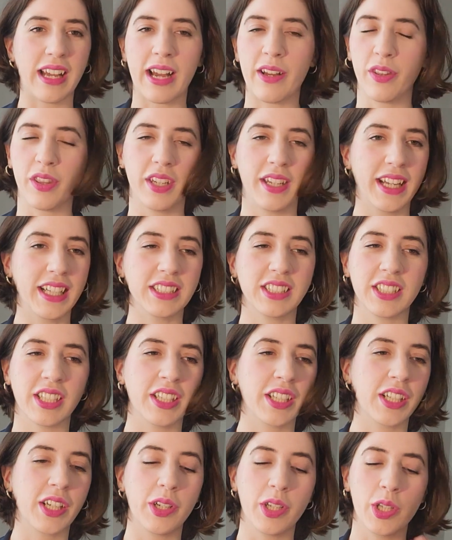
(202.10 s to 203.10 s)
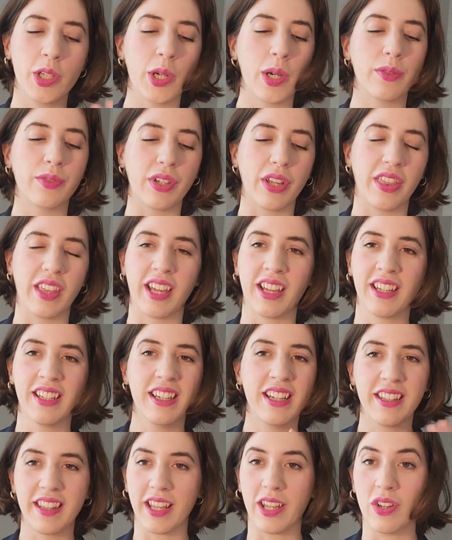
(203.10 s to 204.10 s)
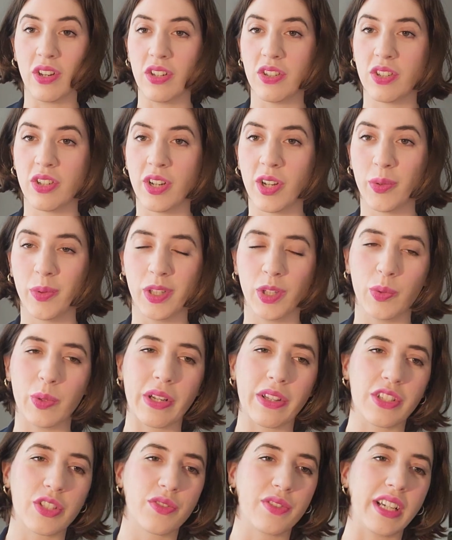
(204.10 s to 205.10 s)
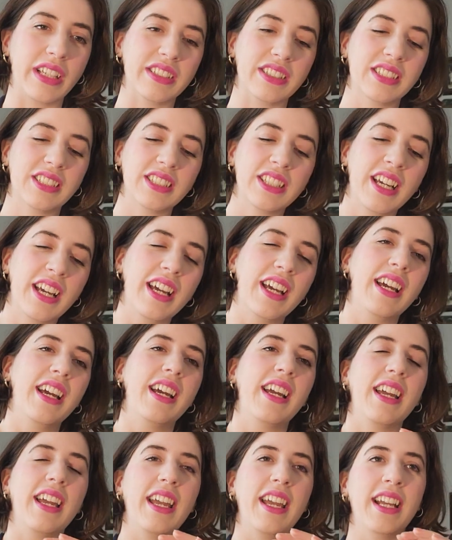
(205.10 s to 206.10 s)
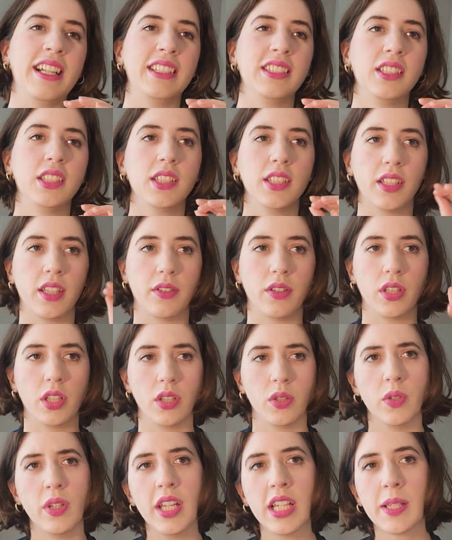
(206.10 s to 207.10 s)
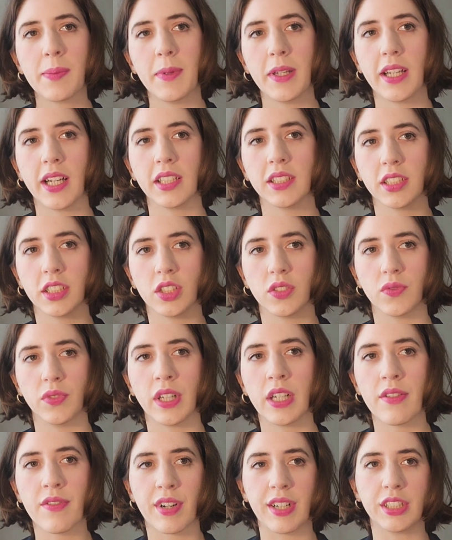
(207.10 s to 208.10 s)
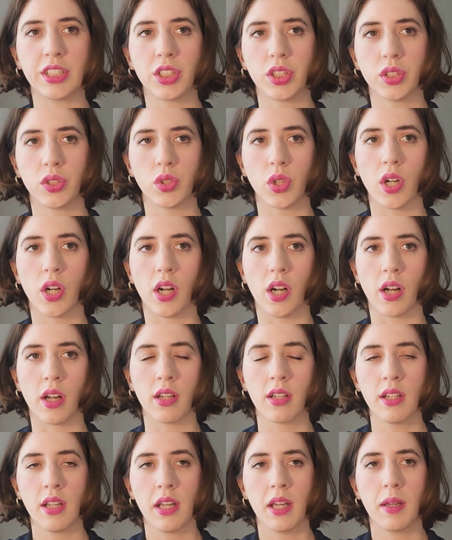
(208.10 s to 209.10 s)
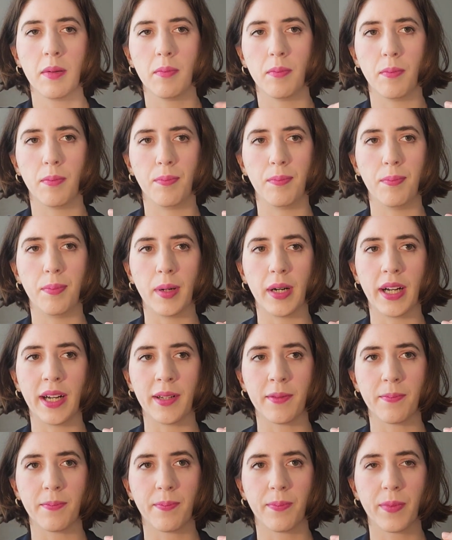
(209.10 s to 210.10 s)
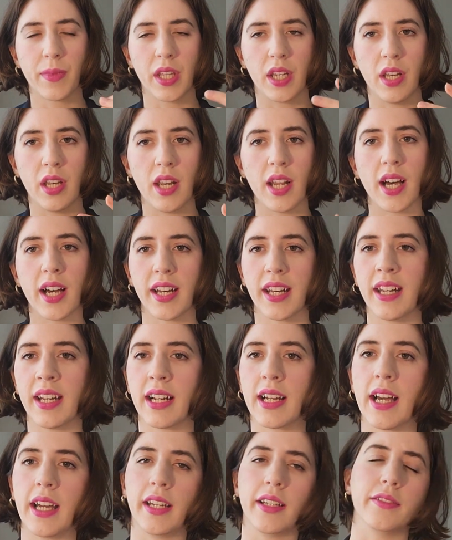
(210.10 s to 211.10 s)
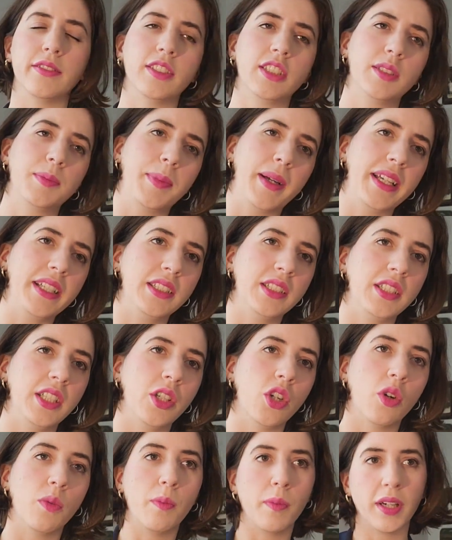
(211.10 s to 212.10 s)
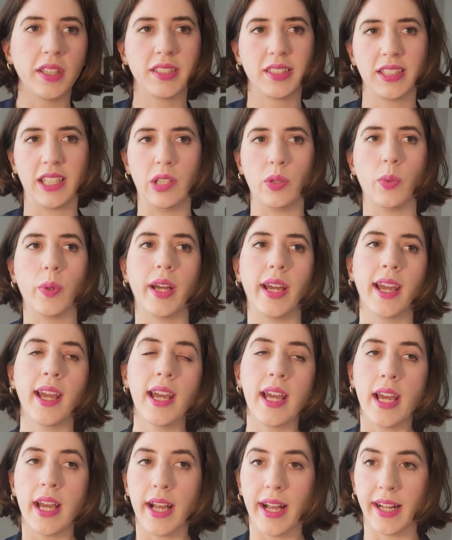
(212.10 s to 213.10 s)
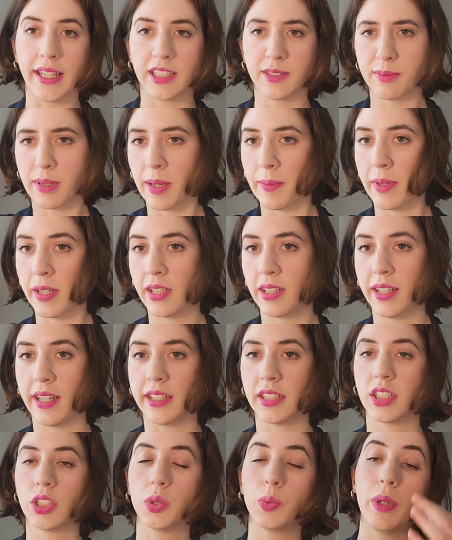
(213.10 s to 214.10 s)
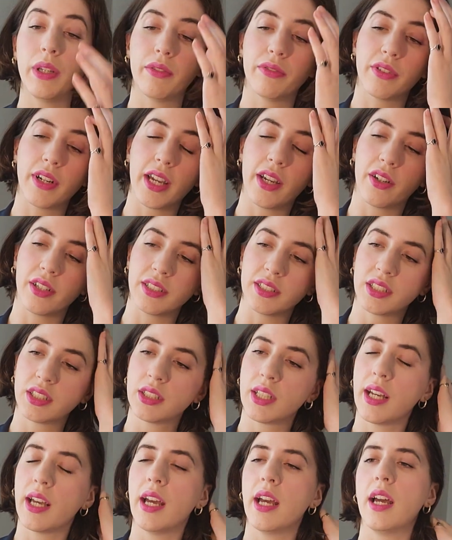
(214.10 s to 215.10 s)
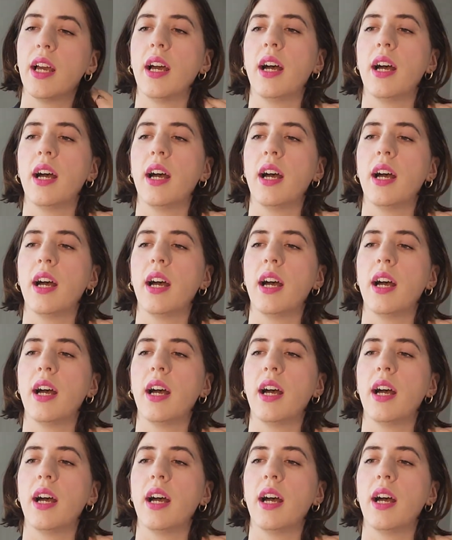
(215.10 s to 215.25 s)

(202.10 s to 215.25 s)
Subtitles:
how the day is gonna go. You know everything that you need to know when you wear this fragrance. It's unique because it's very, very strong, but not in a kind of spicy or musky way. It's primarily a sweet fragrance,